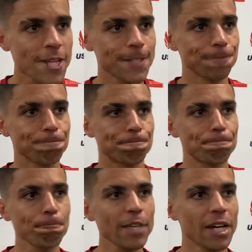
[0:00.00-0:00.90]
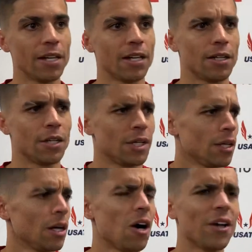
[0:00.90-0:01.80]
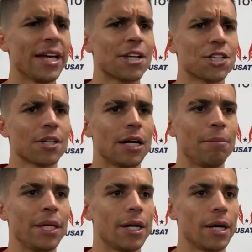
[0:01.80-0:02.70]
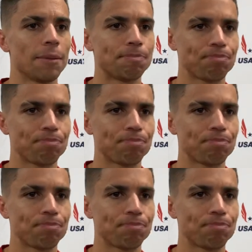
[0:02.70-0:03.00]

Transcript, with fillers: been in this and how successful you've been for so? Oh, many oh yeah, years? sure. I mean, um,